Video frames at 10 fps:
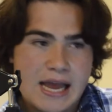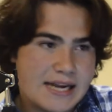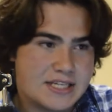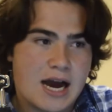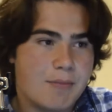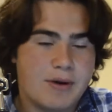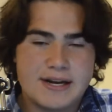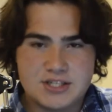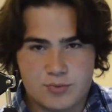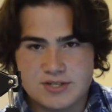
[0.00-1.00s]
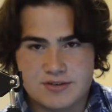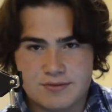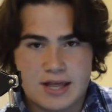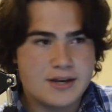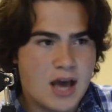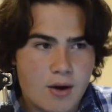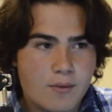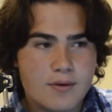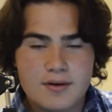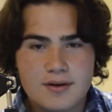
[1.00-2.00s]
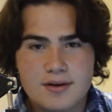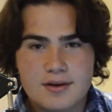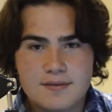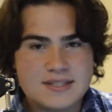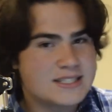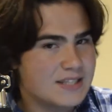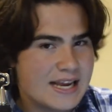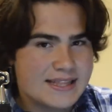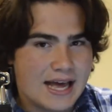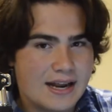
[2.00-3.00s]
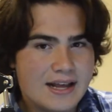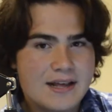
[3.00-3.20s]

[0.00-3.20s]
and Tom Brady's the reason for that. No, this isn't like that.